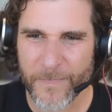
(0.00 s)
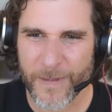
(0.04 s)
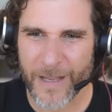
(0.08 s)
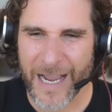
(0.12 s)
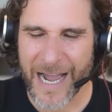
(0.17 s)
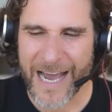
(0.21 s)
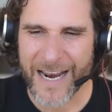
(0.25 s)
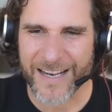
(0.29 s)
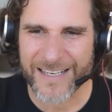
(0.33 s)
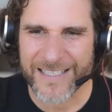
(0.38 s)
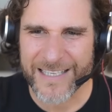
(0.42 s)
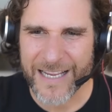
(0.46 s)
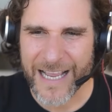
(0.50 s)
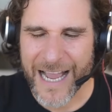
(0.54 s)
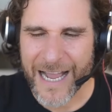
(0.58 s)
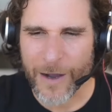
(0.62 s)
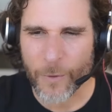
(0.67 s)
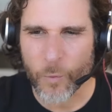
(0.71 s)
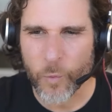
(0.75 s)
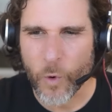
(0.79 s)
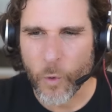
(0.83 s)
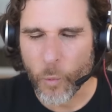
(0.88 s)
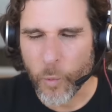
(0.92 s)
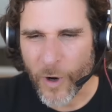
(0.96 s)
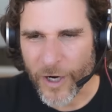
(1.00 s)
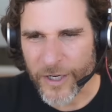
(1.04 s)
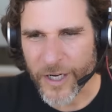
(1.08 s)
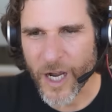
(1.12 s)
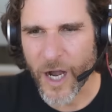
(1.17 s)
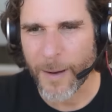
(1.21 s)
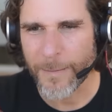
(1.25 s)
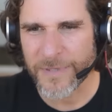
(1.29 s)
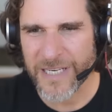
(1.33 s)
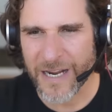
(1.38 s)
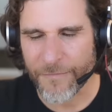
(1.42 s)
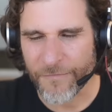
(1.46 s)
how does uh, what
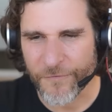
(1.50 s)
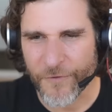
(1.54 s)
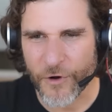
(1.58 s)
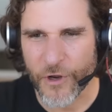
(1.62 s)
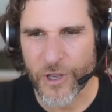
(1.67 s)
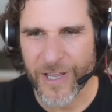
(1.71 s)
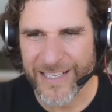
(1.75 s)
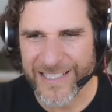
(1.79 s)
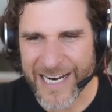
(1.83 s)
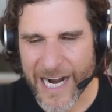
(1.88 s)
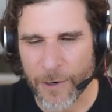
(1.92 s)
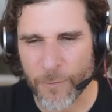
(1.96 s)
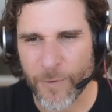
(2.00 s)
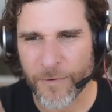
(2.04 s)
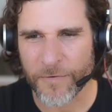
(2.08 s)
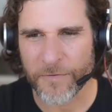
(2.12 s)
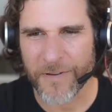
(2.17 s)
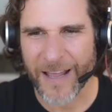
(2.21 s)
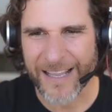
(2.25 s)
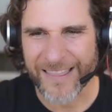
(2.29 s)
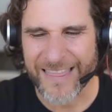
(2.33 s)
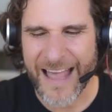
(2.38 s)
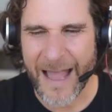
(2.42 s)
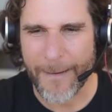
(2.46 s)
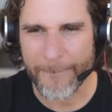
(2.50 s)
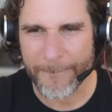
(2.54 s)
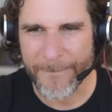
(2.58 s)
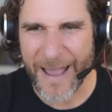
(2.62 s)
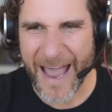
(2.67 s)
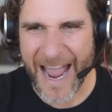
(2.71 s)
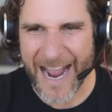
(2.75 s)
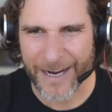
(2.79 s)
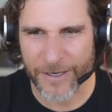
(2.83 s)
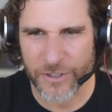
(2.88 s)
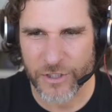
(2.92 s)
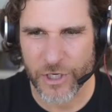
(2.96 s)
comes up for you as i reflect that
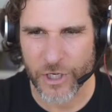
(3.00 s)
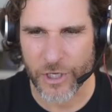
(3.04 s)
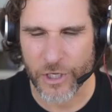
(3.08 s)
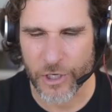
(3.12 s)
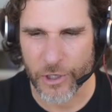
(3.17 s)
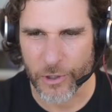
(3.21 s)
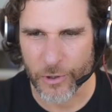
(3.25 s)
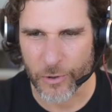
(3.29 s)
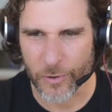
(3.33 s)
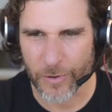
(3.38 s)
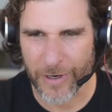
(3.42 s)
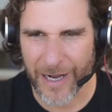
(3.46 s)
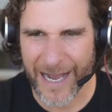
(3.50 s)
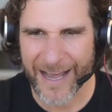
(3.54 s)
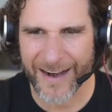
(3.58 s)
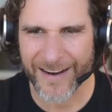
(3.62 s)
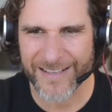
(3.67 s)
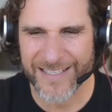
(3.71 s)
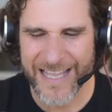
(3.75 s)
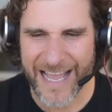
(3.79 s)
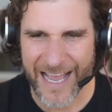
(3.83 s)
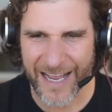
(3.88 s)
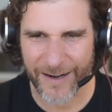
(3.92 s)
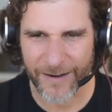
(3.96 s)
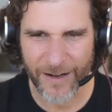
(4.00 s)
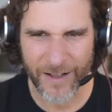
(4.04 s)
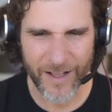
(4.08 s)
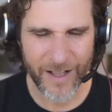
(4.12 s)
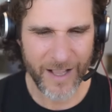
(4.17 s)
back to you how does that